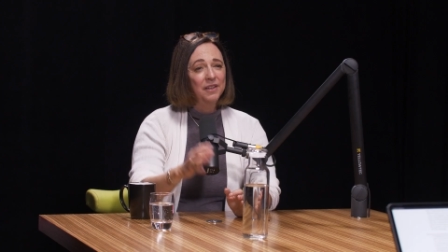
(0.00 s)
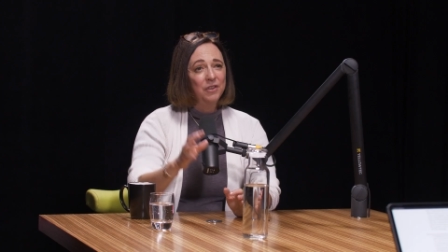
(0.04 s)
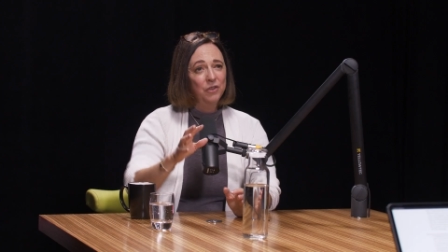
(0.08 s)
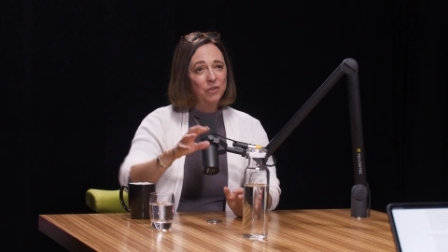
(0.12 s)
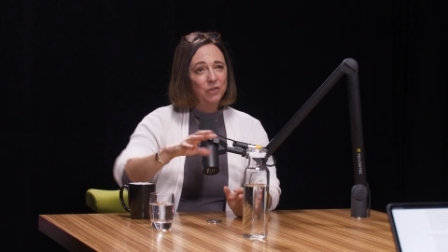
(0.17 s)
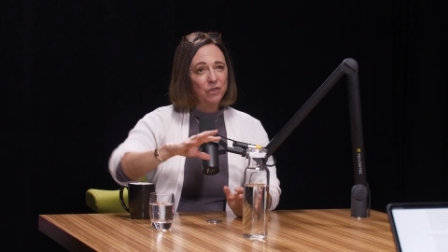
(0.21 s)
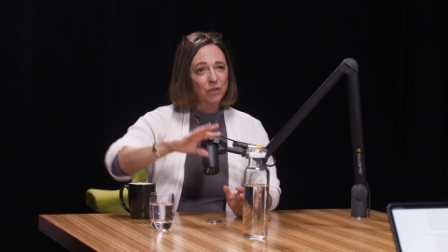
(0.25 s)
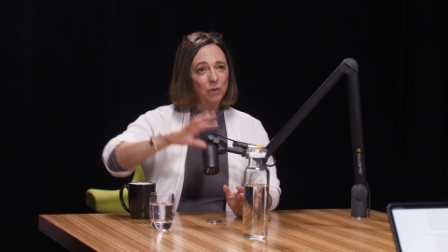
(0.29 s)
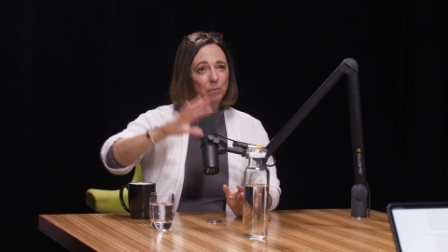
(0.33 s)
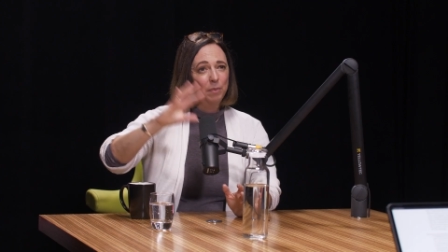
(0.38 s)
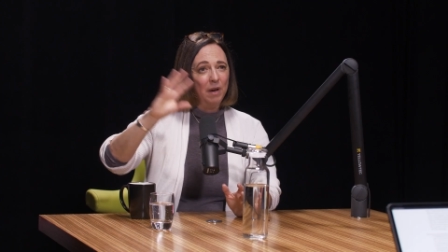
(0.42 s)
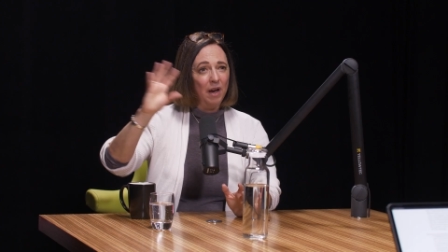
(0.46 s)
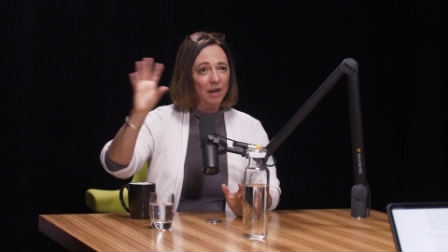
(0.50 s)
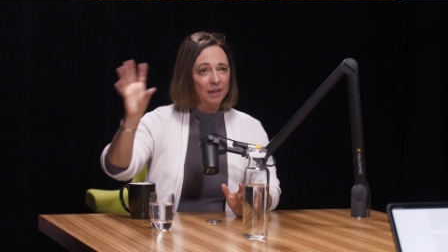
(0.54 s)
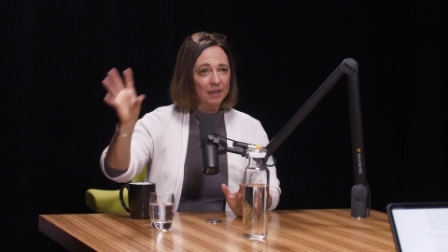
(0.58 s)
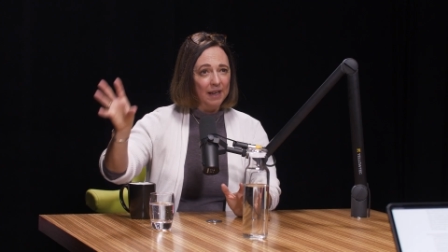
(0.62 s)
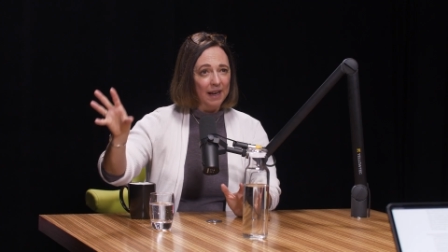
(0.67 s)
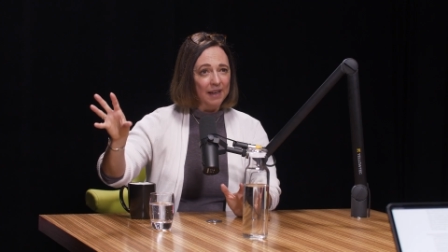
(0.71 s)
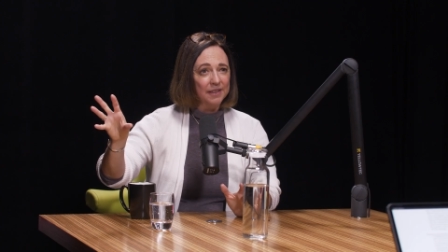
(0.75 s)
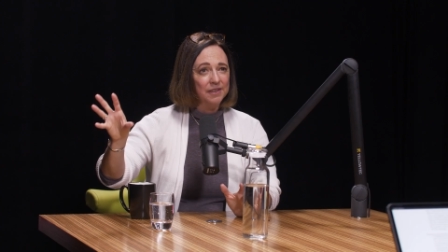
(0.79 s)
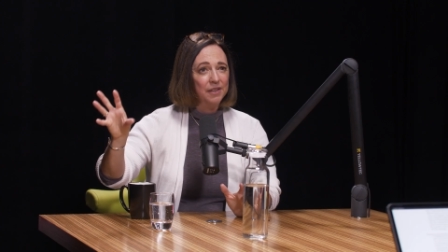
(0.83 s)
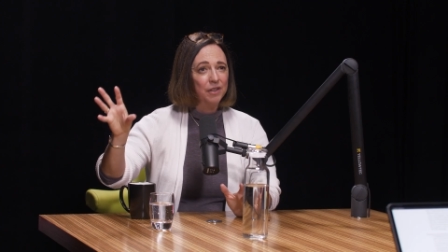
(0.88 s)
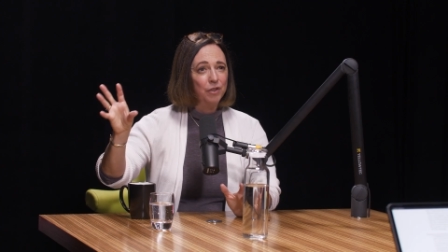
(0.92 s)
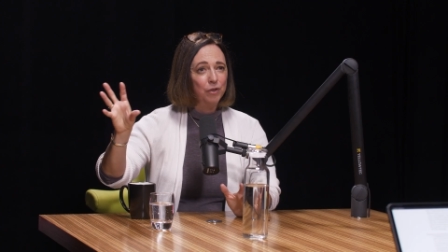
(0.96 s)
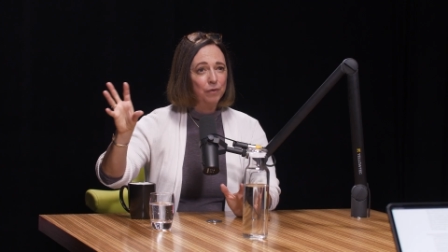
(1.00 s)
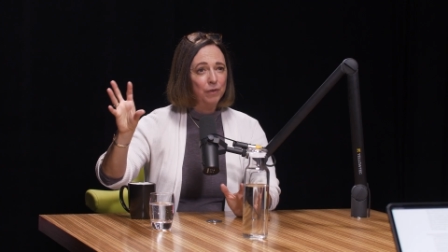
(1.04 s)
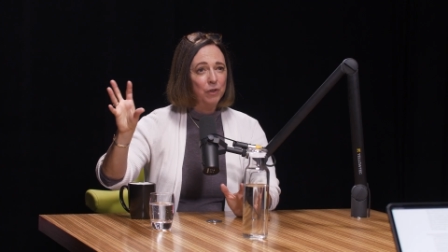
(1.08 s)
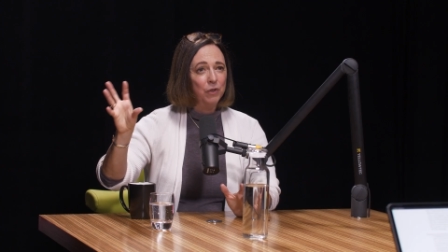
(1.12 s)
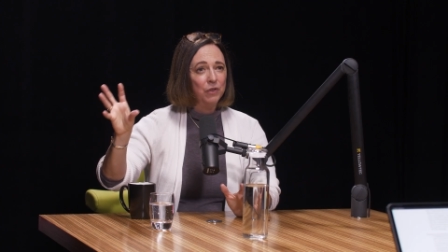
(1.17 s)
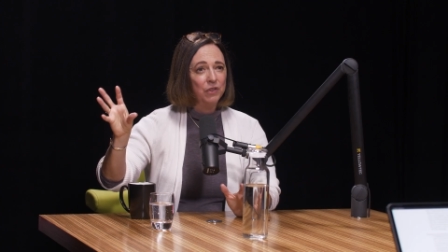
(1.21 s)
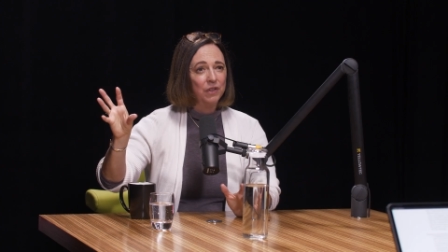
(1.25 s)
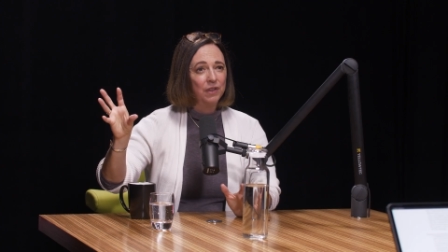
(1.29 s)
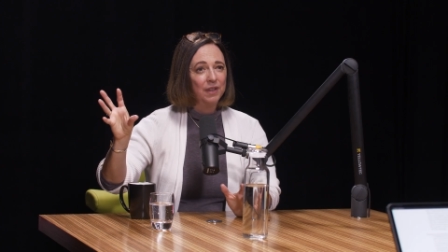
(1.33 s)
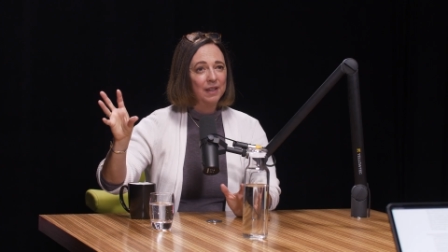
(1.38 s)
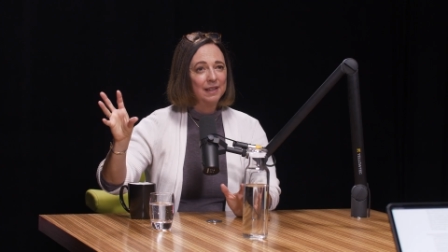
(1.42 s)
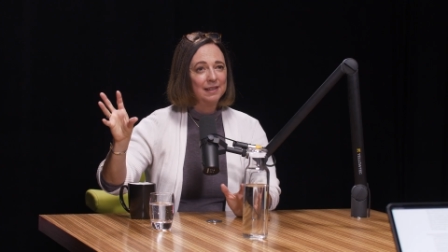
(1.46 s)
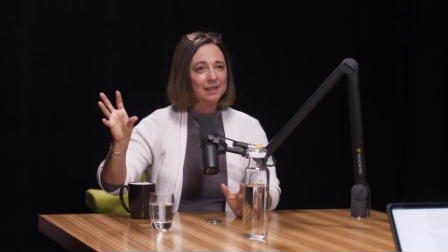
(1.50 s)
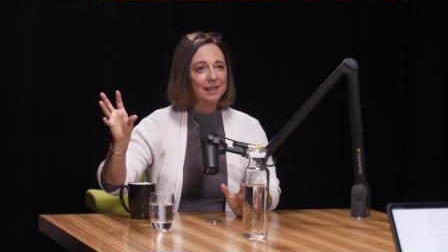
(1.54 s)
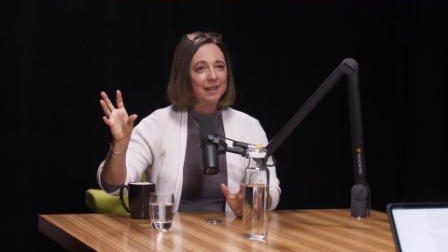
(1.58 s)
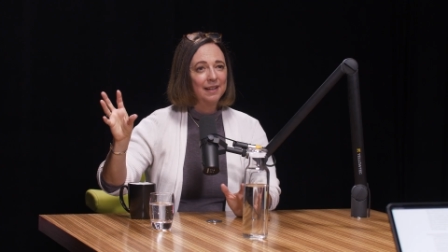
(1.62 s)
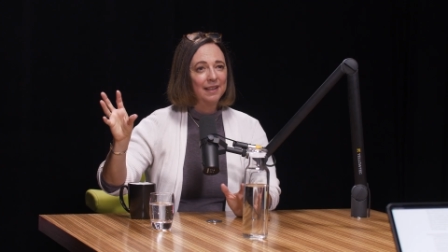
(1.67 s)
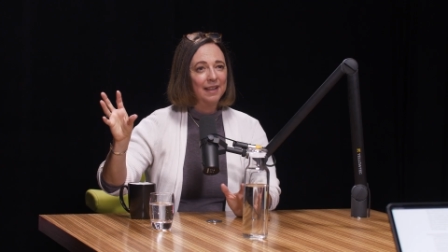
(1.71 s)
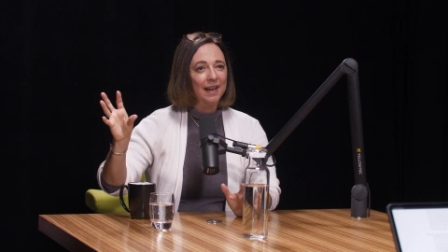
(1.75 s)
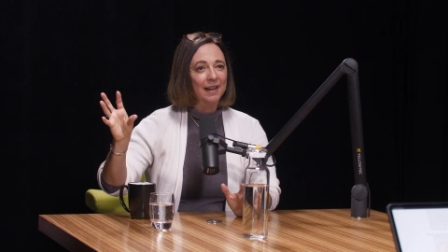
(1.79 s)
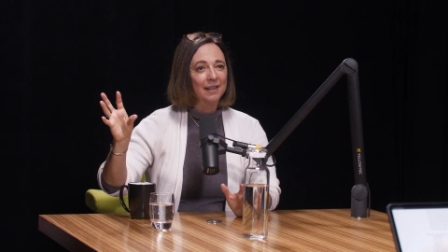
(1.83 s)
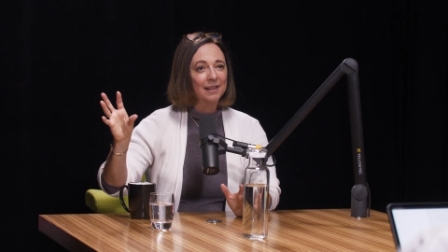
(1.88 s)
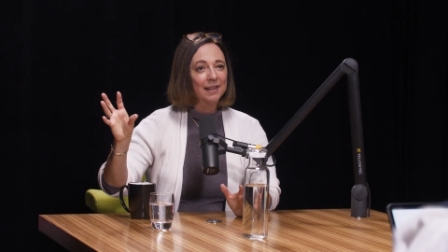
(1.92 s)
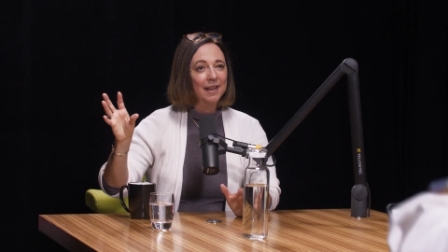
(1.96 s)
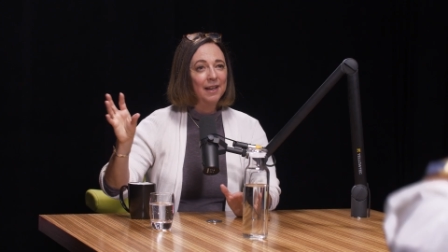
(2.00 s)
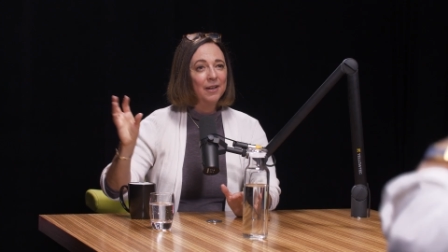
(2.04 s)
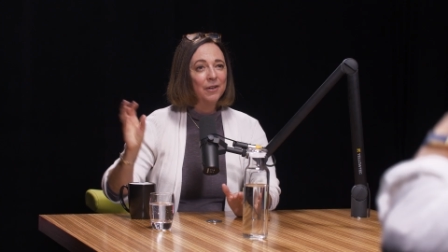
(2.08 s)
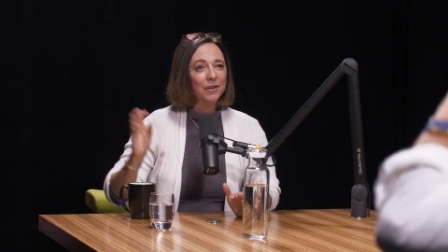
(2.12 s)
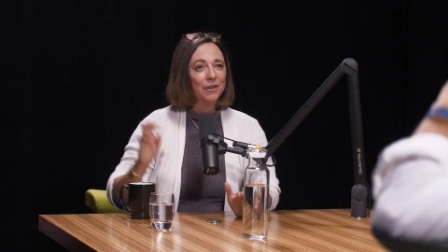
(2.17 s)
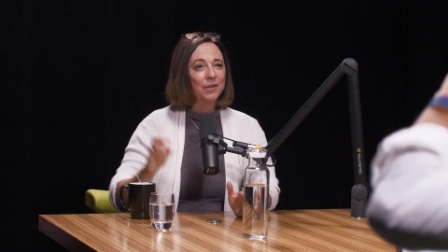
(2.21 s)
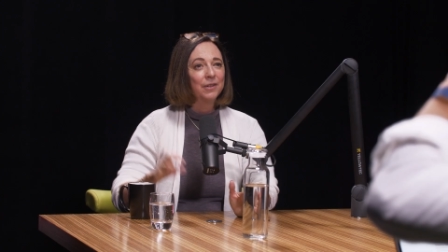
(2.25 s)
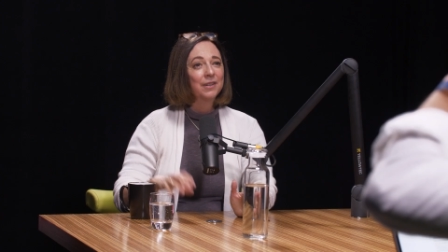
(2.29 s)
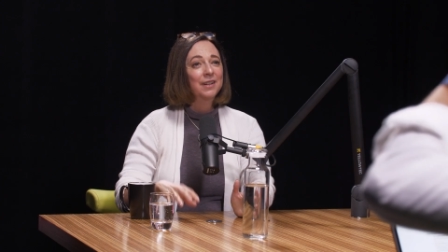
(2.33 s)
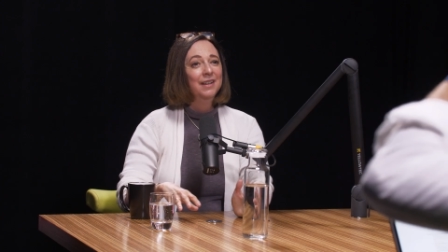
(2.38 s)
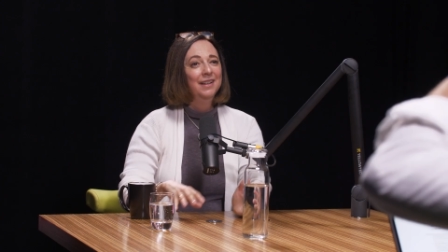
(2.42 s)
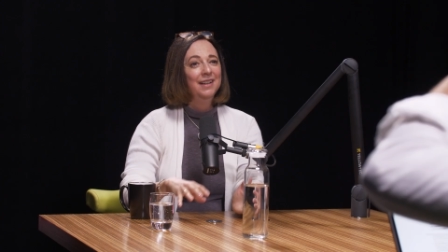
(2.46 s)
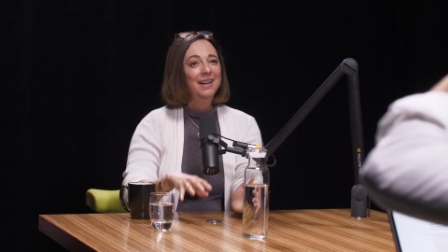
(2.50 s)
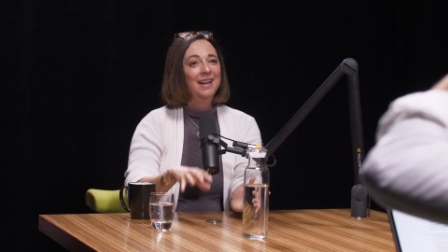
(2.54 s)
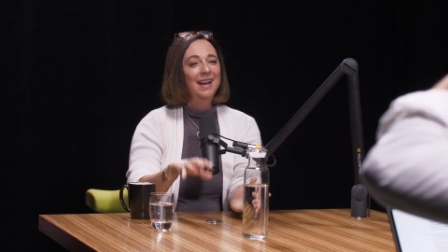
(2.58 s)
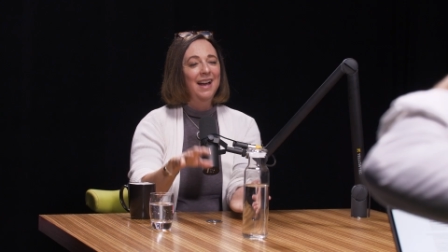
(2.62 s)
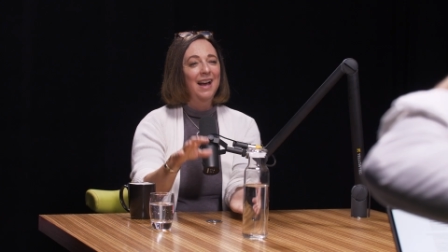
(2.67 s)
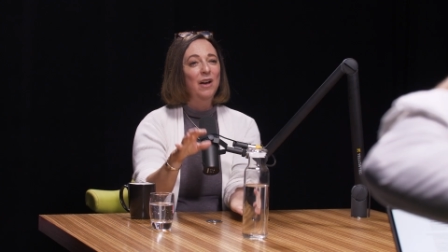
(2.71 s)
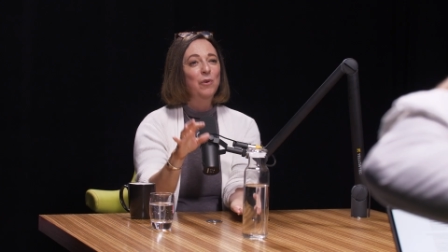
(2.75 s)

then you do podcast interviews and things like that later. Right.